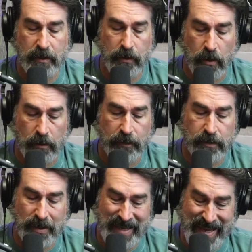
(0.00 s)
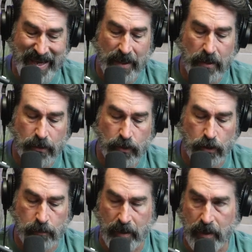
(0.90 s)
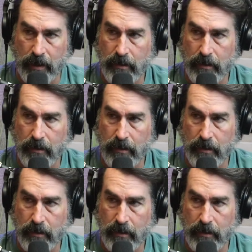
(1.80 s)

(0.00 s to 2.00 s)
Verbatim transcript: the Dolphins in Germany.